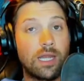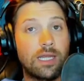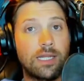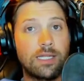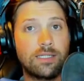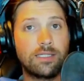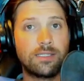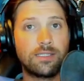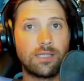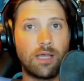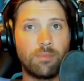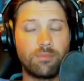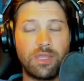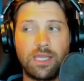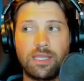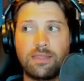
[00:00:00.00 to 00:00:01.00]
And it is
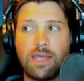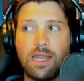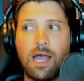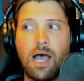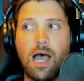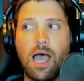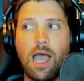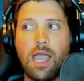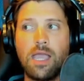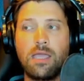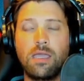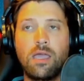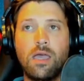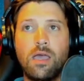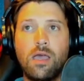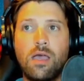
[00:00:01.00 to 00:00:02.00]
something that
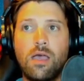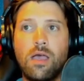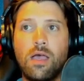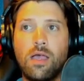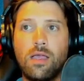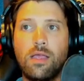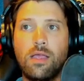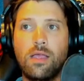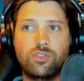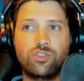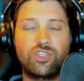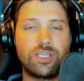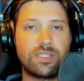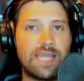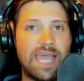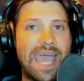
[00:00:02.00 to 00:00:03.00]
I
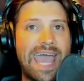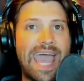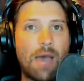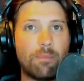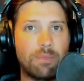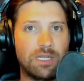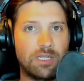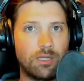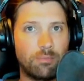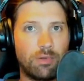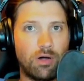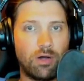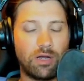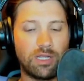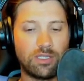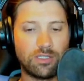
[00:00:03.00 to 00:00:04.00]
just happened
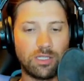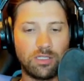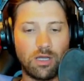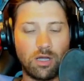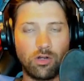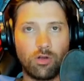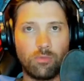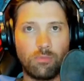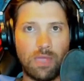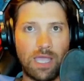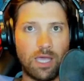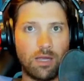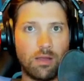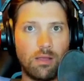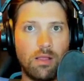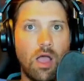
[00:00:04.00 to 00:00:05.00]
upon as a younger man.